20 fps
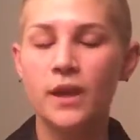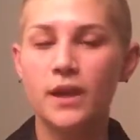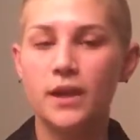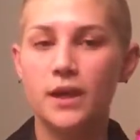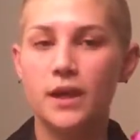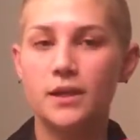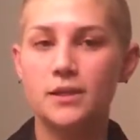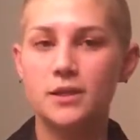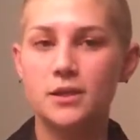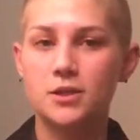
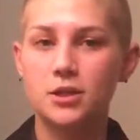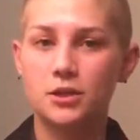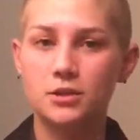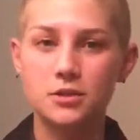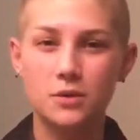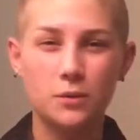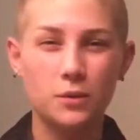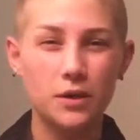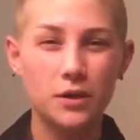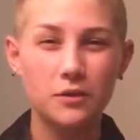It's a gel to
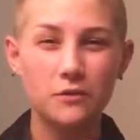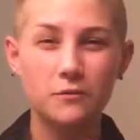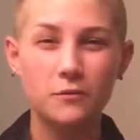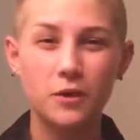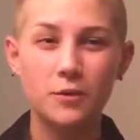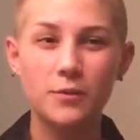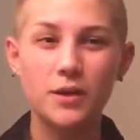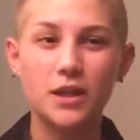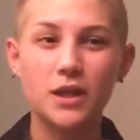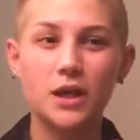oil
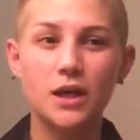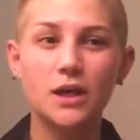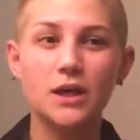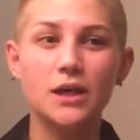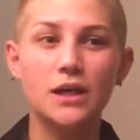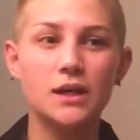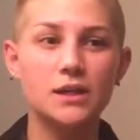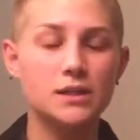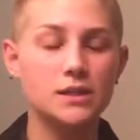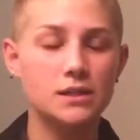formula.
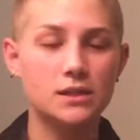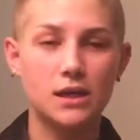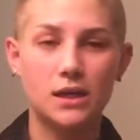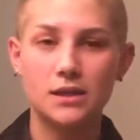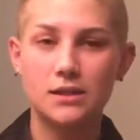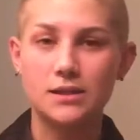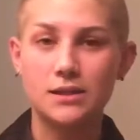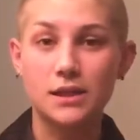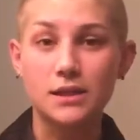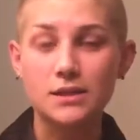It does not
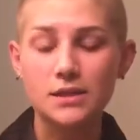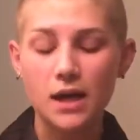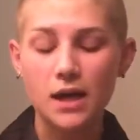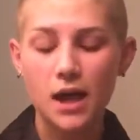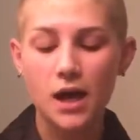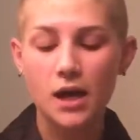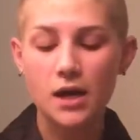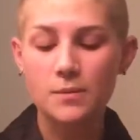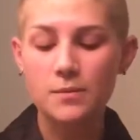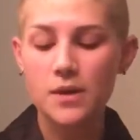set
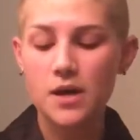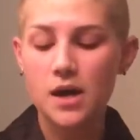up,